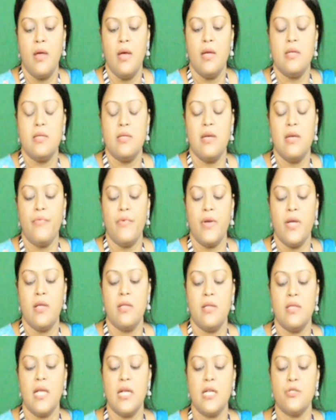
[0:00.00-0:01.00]
DFA.
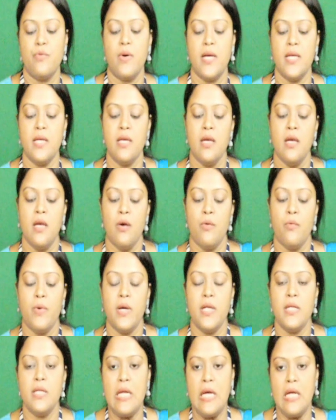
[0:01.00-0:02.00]
That's why
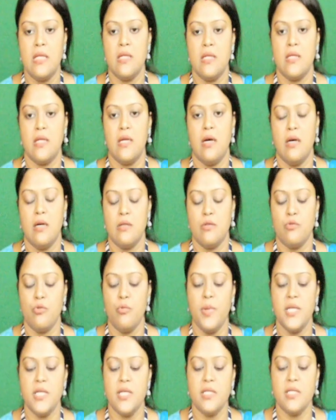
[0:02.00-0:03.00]
when two
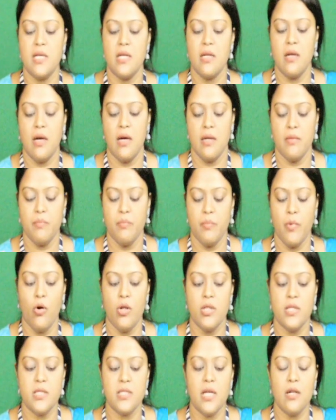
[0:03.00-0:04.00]
machines are all
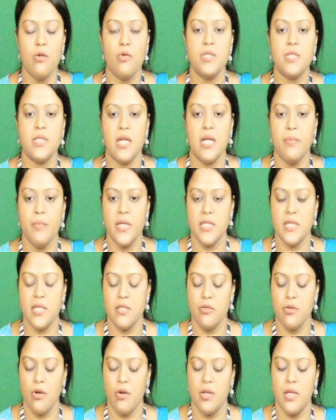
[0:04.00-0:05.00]
these are logical
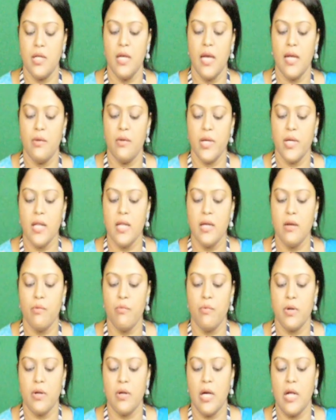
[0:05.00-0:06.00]
machines only, and we can
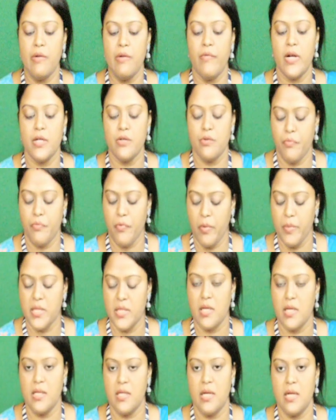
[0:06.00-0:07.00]
convert from each
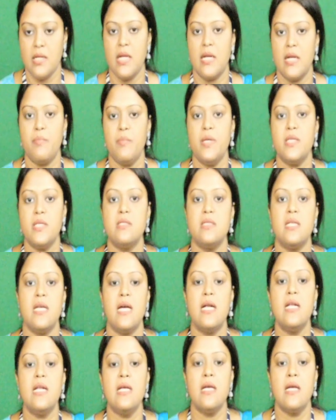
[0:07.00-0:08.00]
other, that means they
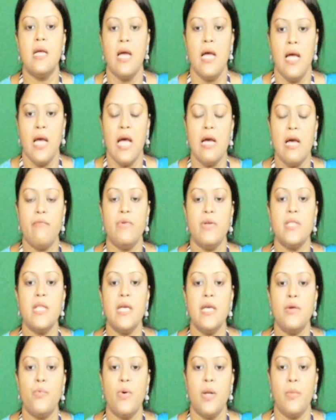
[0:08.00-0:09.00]
are having the
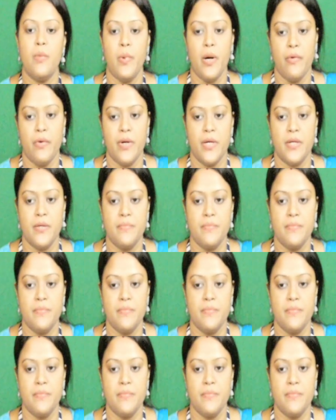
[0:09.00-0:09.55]
equal power.